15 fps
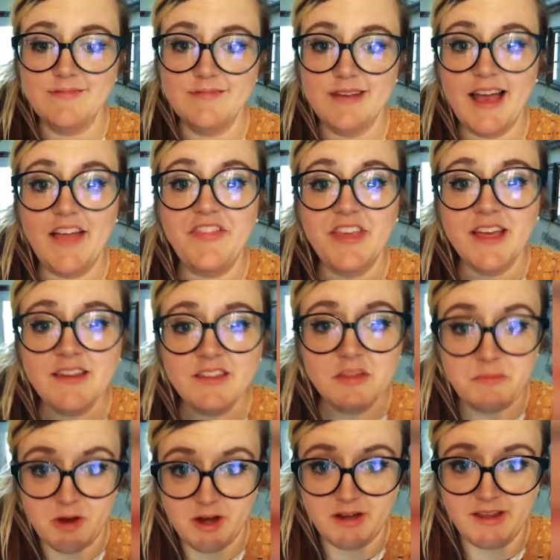At the end of the
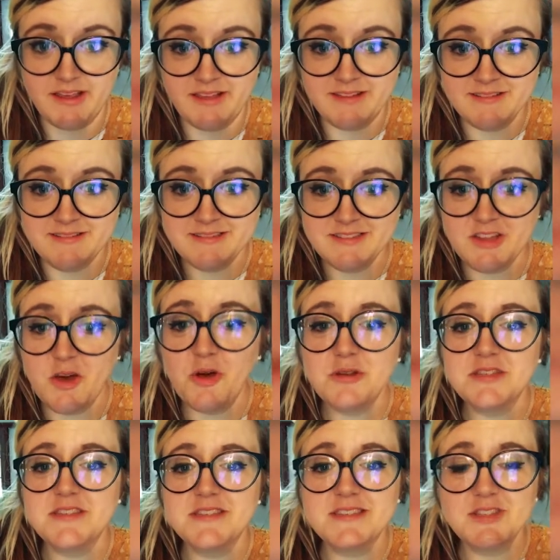party, the
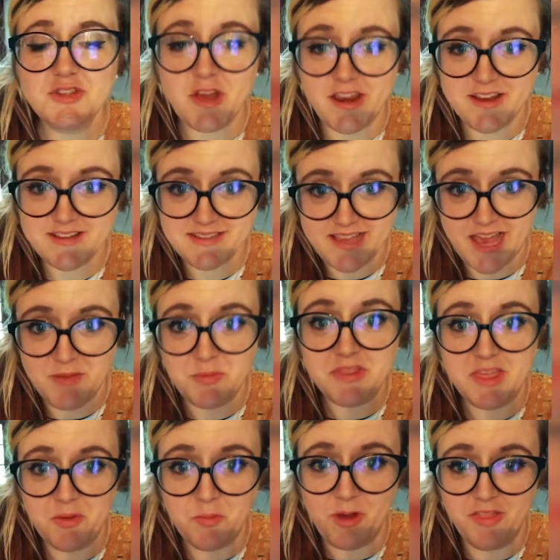hostesses try to decide what they want.